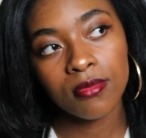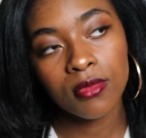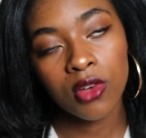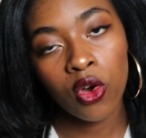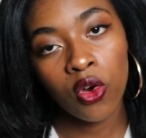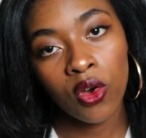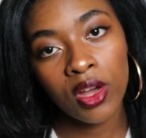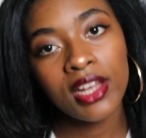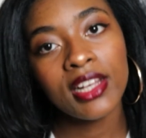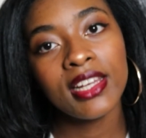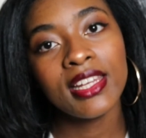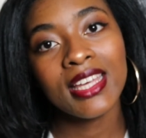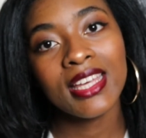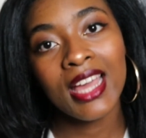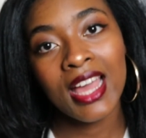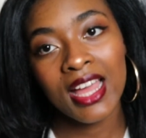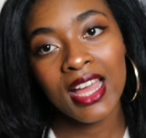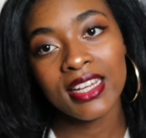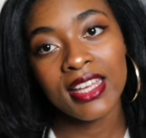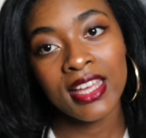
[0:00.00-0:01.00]
coily
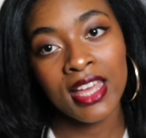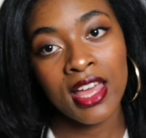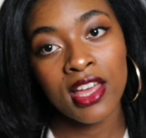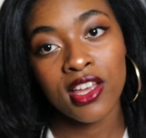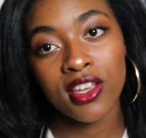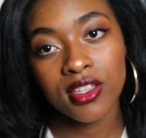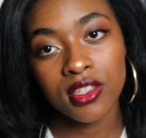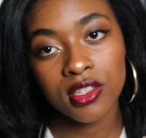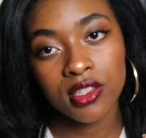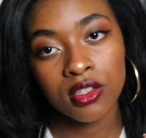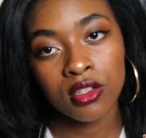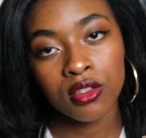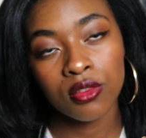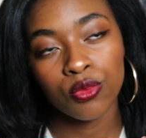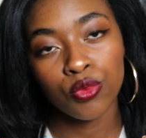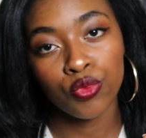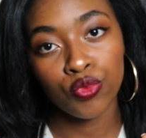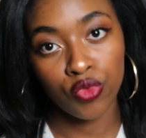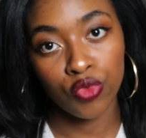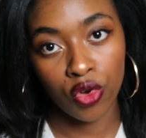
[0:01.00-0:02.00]
curly hair is
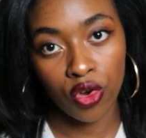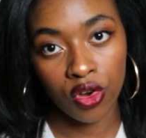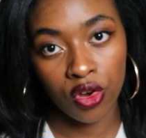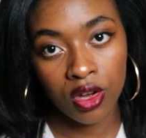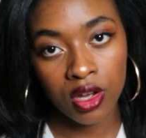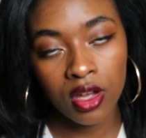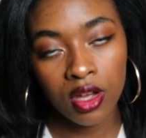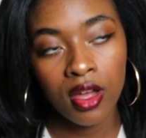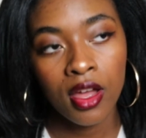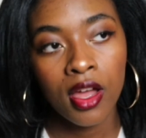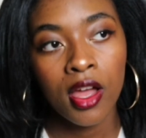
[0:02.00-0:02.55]
wrong,